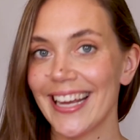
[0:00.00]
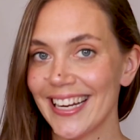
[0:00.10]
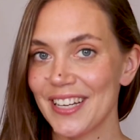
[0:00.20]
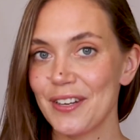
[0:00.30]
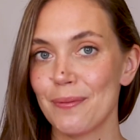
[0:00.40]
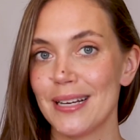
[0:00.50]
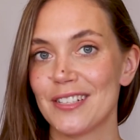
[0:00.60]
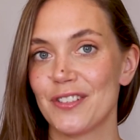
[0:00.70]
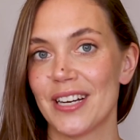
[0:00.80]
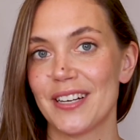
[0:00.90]
in Adobe
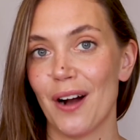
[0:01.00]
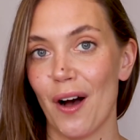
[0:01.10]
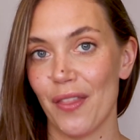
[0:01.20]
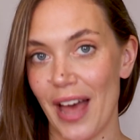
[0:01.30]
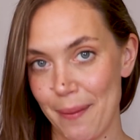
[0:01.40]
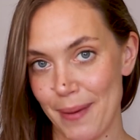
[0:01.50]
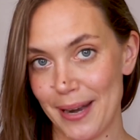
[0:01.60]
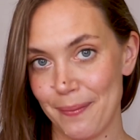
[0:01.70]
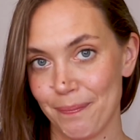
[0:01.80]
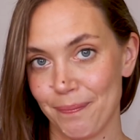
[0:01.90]
Illustrator on the iPad.